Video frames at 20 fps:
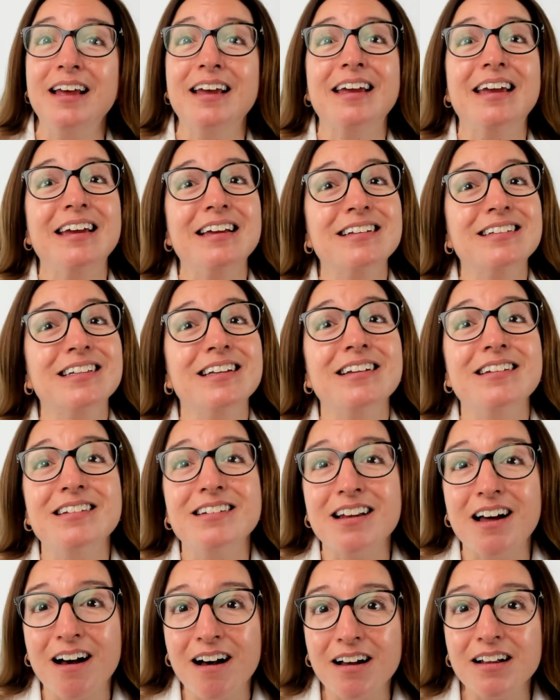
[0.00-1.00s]
he did
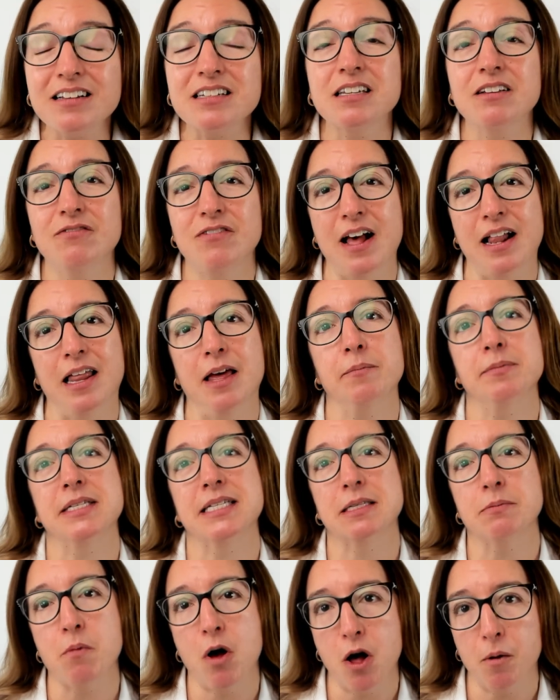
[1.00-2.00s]
not develop
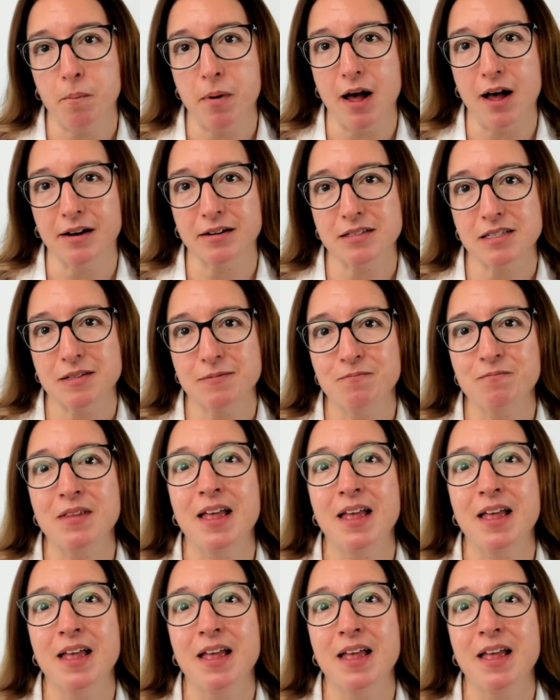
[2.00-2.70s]
smallpox.